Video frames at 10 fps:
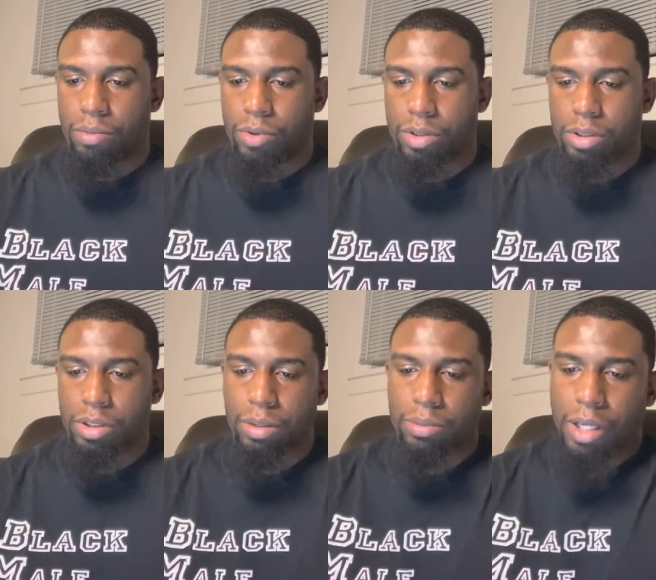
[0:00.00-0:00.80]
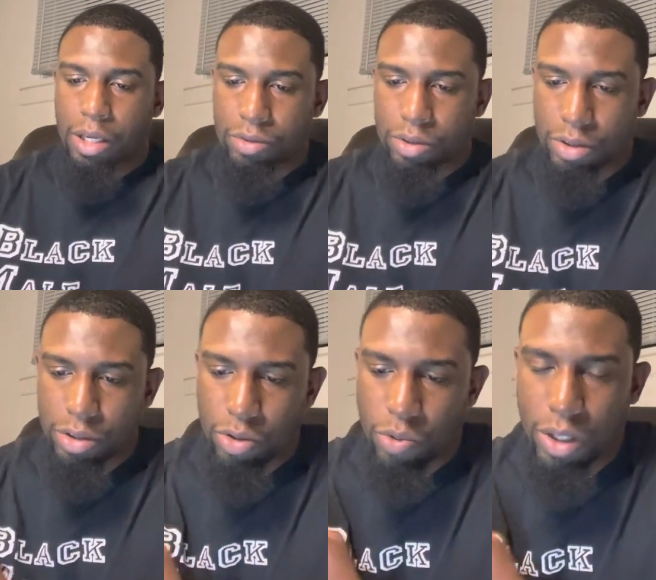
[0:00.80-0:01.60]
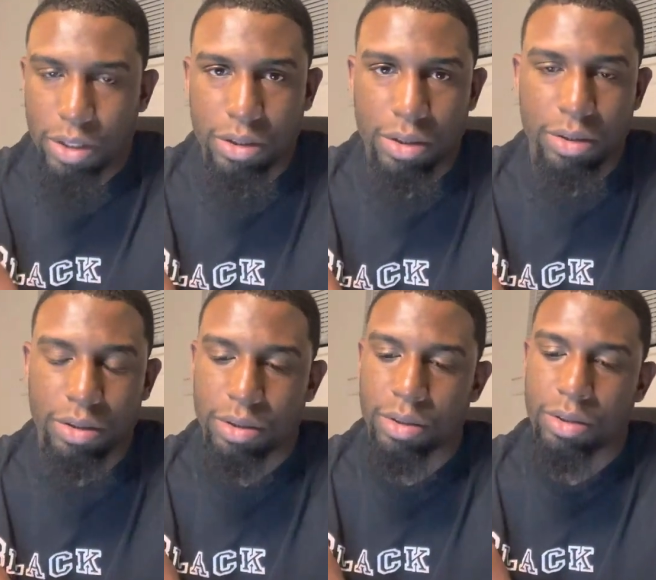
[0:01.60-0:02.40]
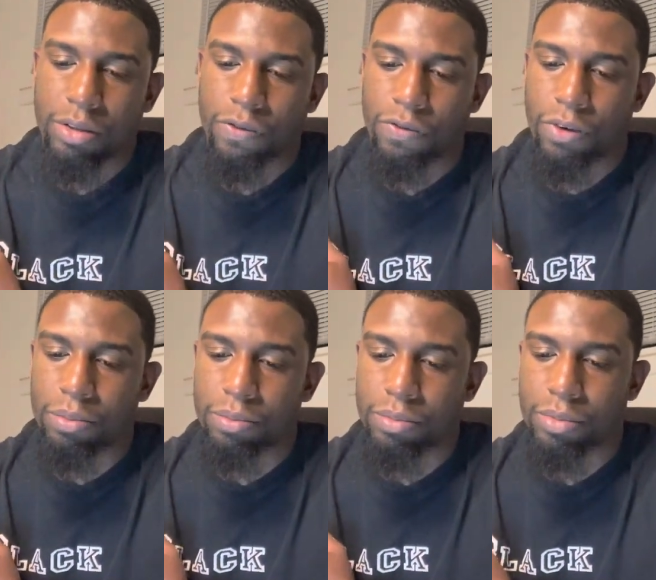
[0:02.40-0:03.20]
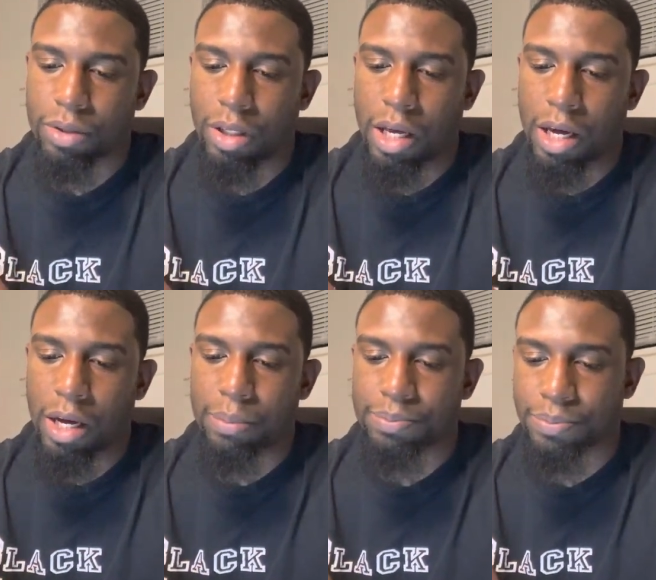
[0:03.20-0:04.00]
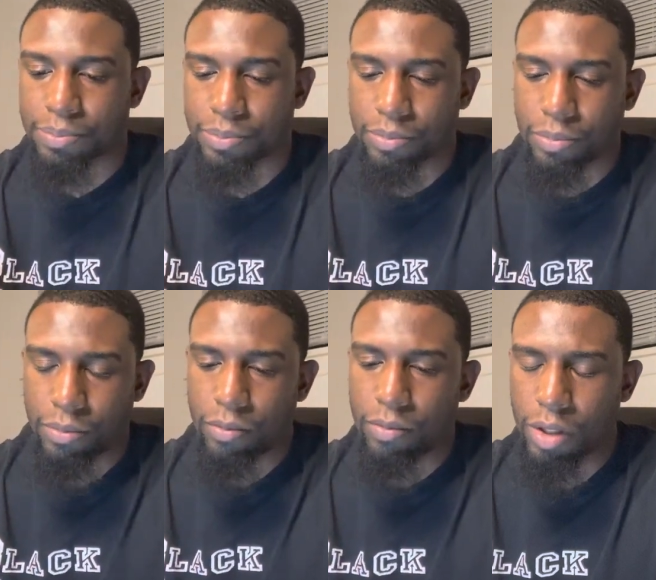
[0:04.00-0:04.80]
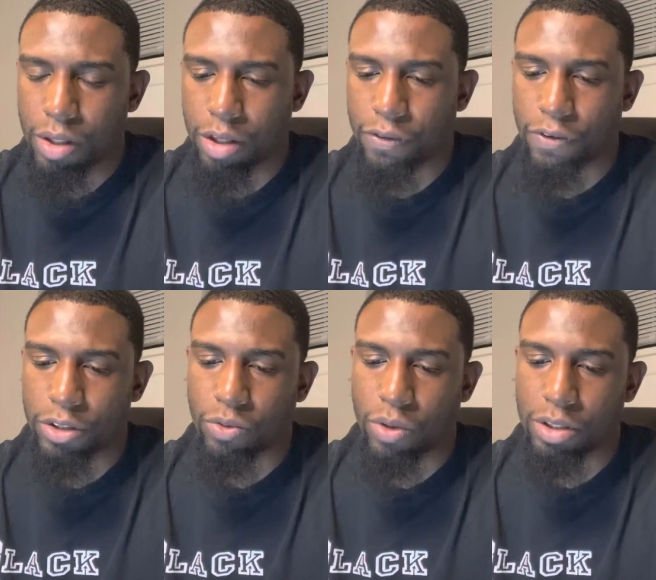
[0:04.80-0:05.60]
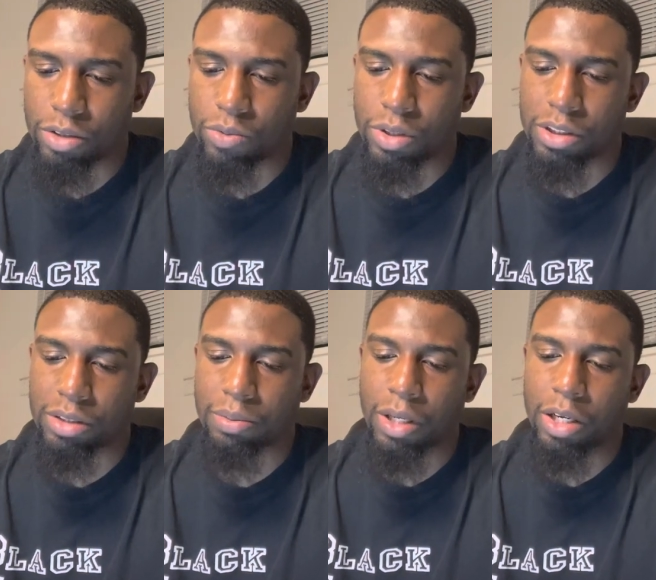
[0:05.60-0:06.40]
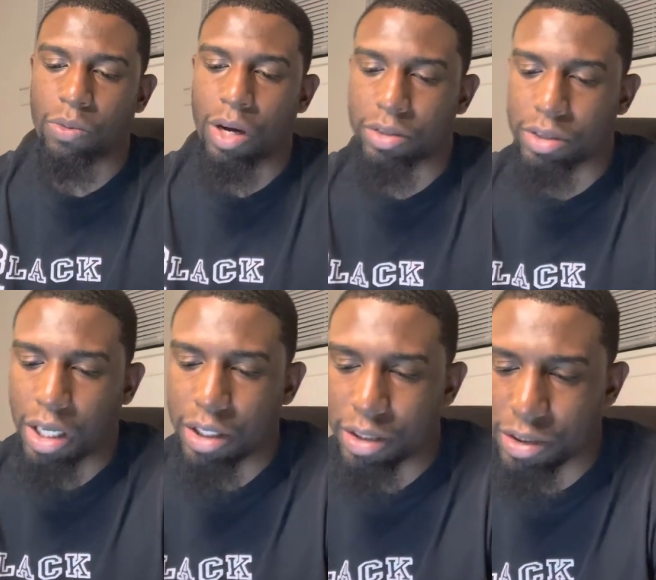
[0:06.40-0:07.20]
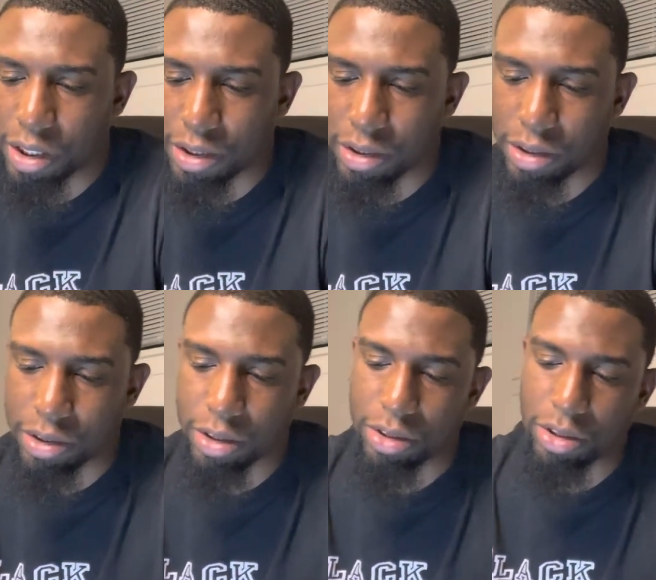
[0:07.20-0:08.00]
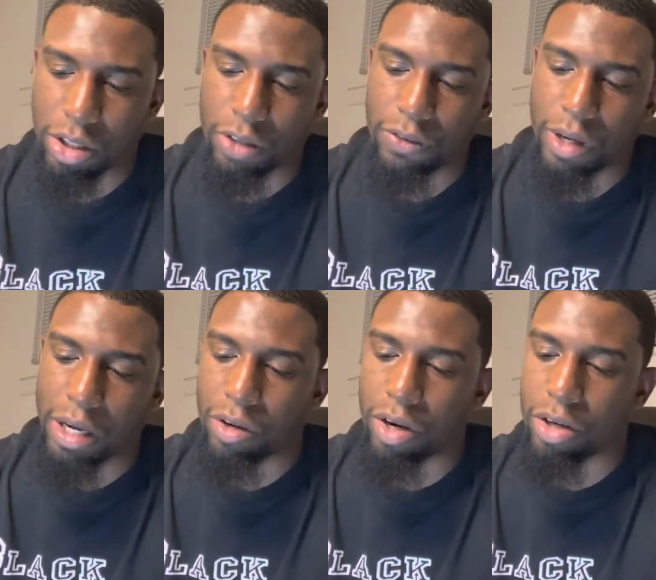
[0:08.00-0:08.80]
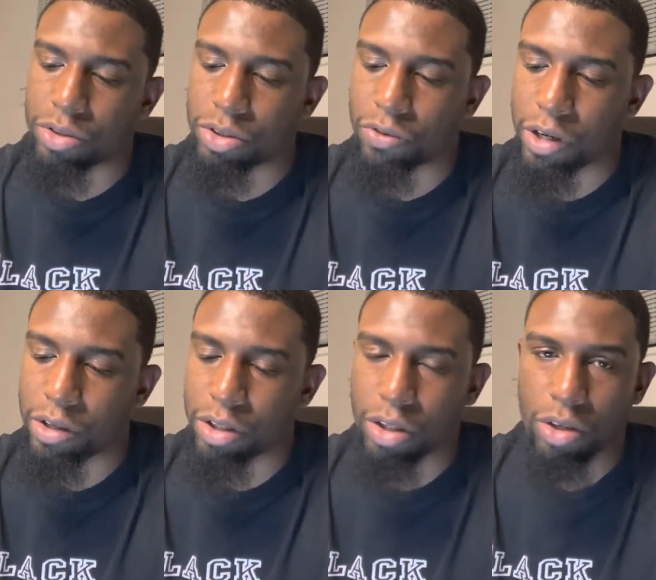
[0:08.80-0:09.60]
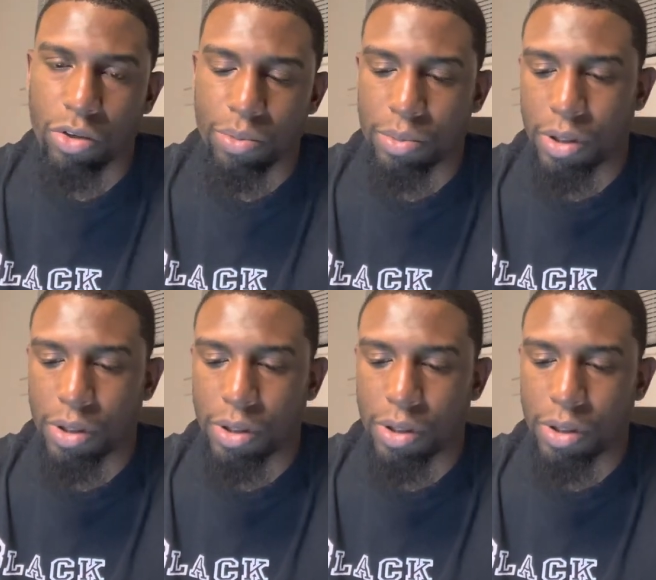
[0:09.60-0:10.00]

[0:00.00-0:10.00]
Let's skip down to the questions from the lab. The first question was explain why salinization is a concern for agriculture around the globe.